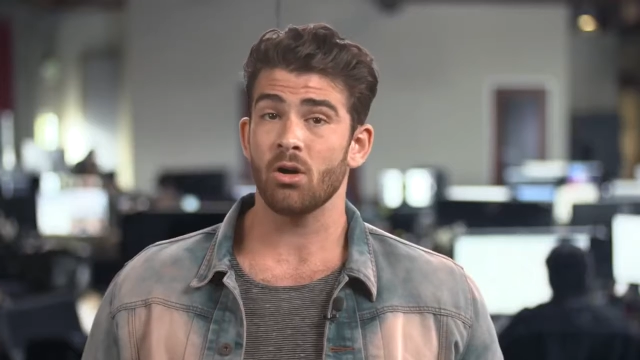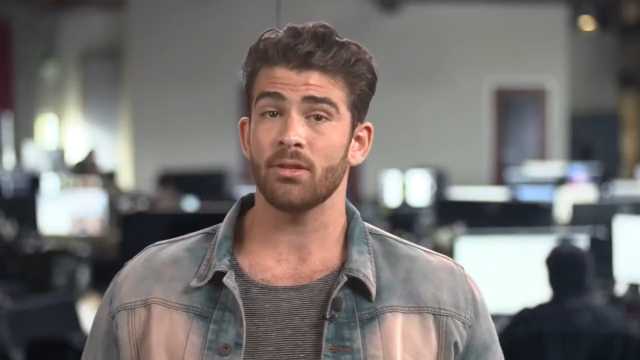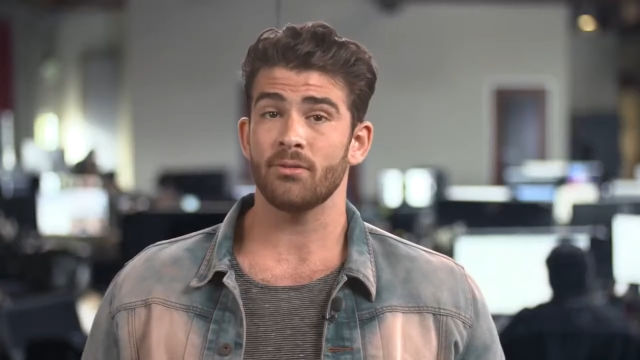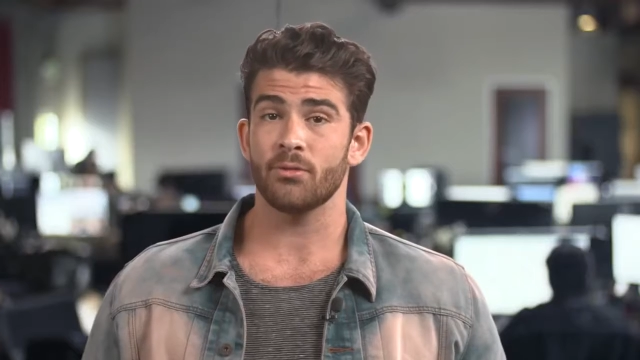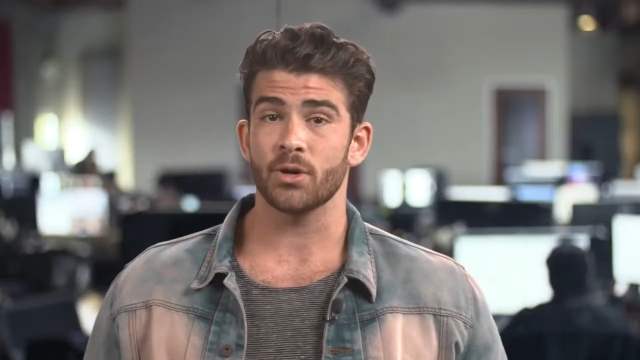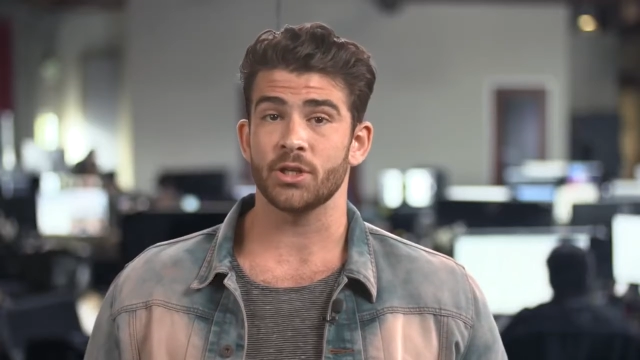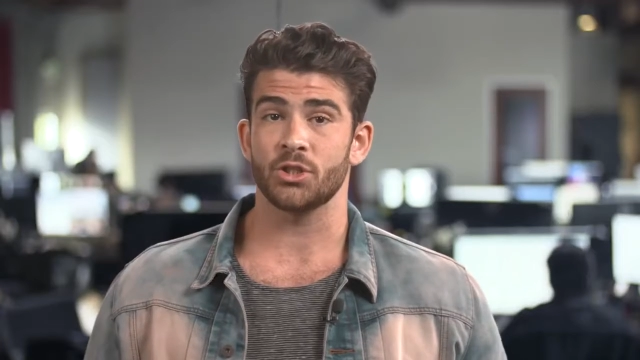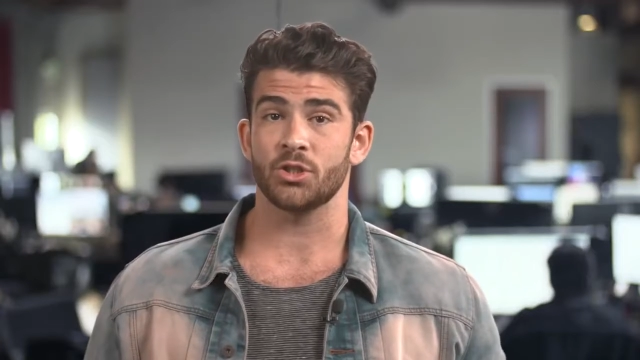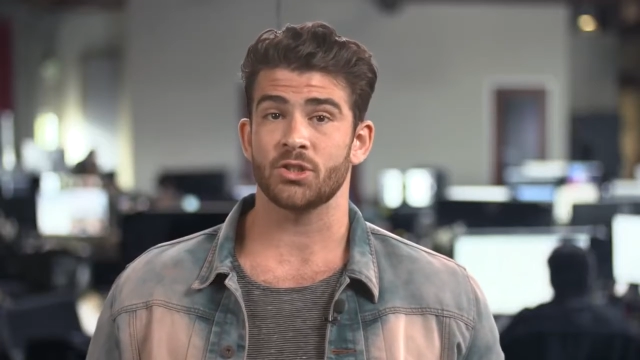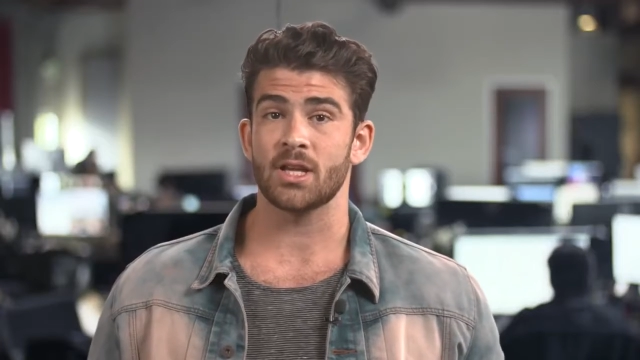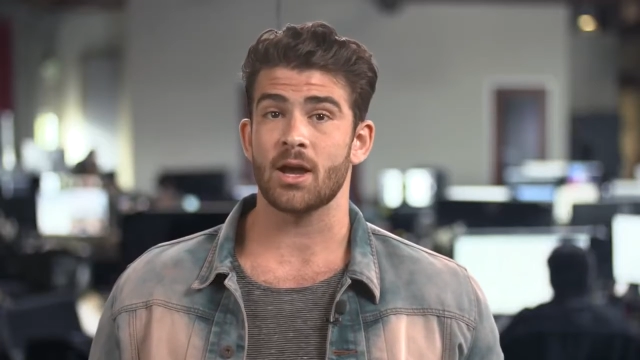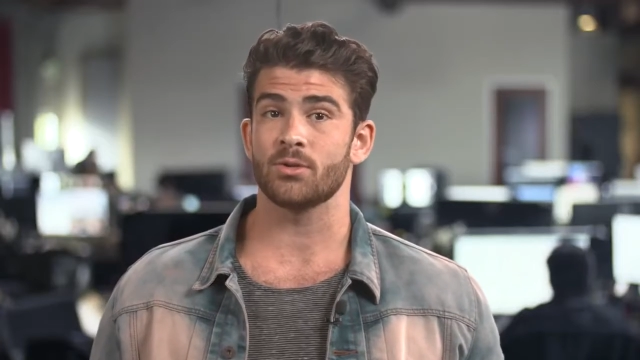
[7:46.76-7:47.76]
All of
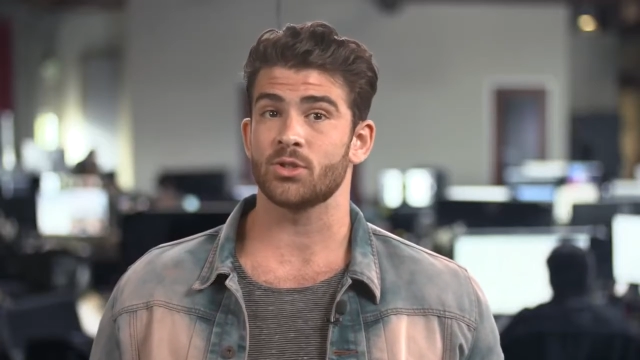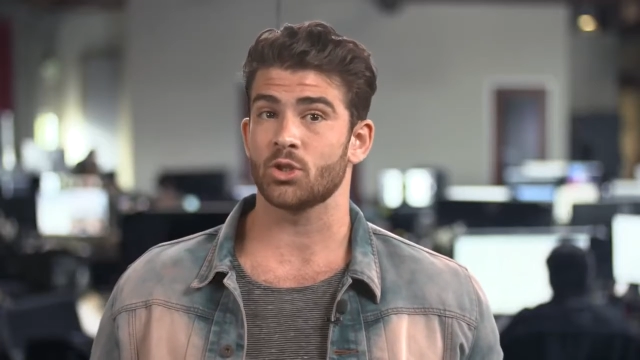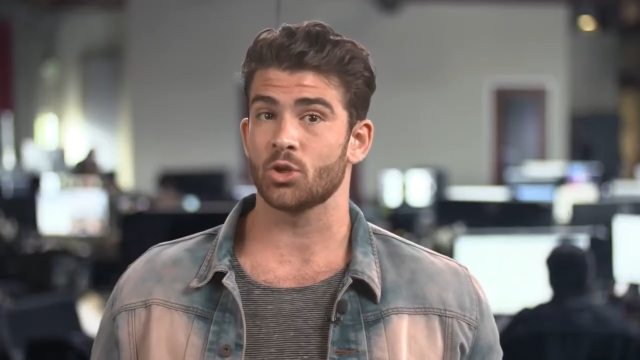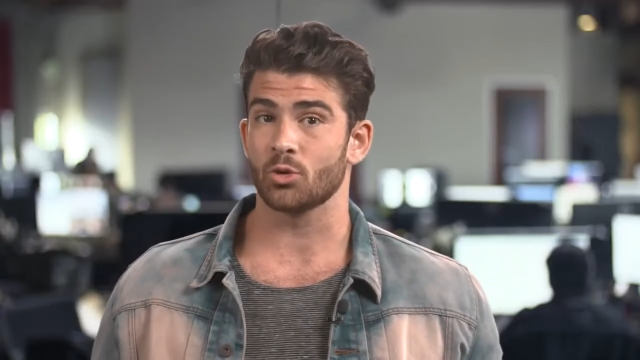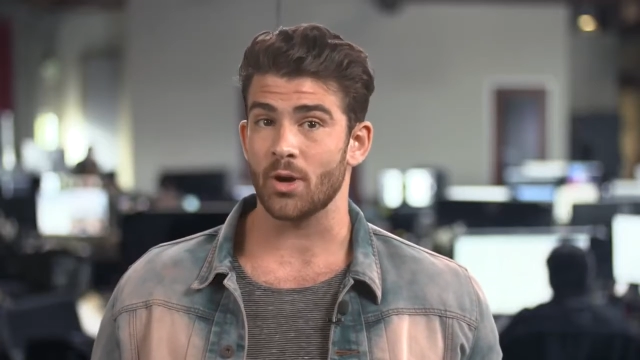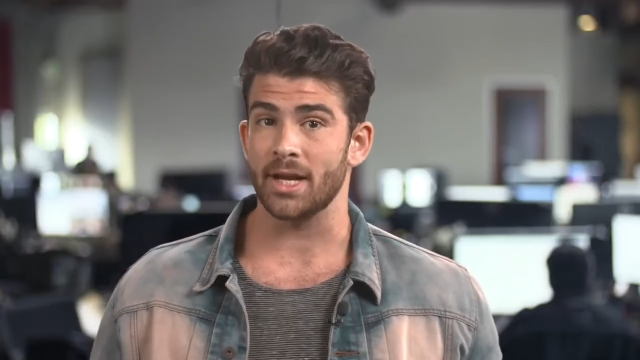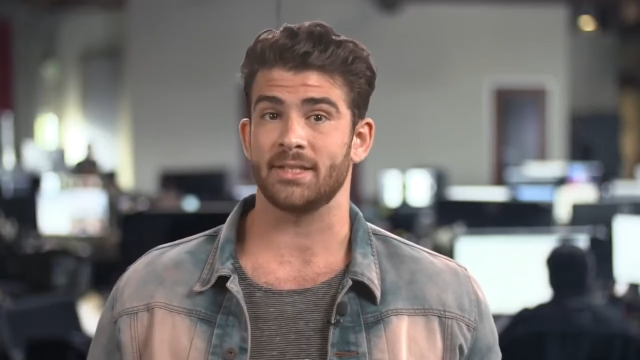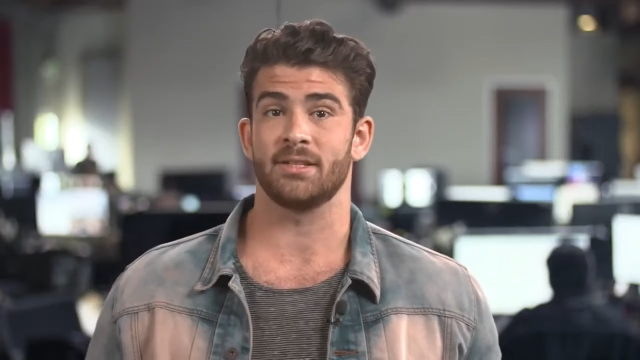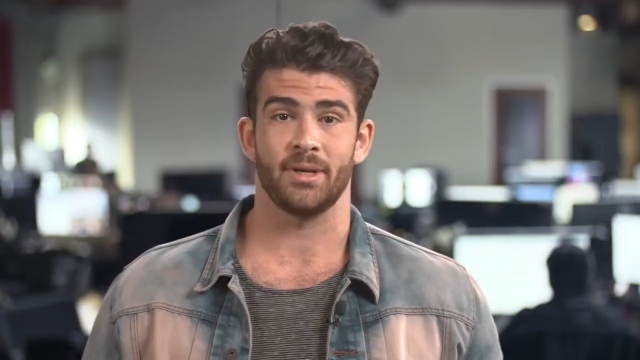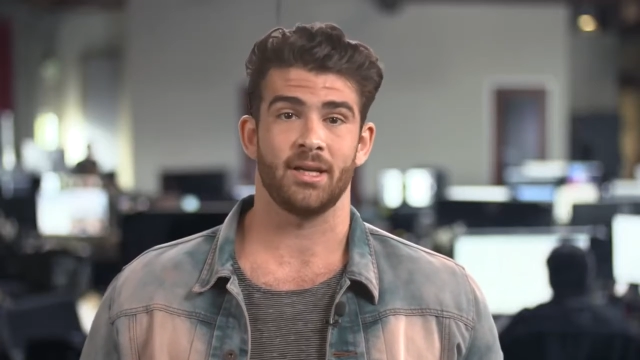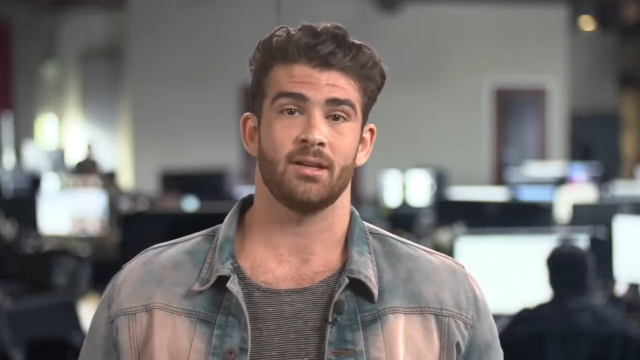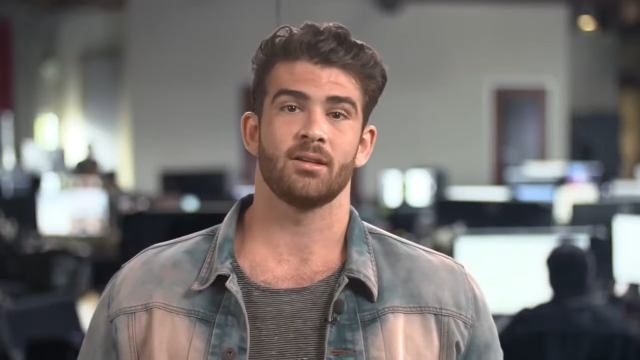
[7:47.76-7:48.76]
which sounds great
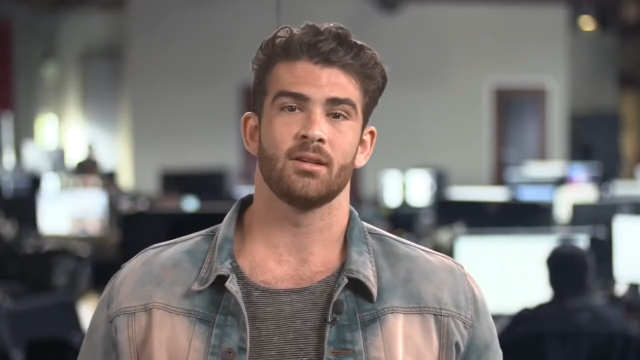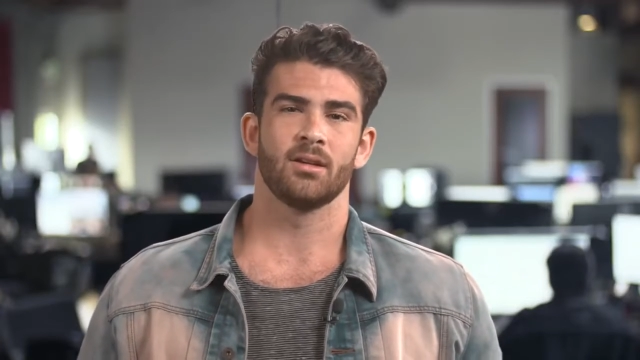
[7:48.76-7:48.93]
to me.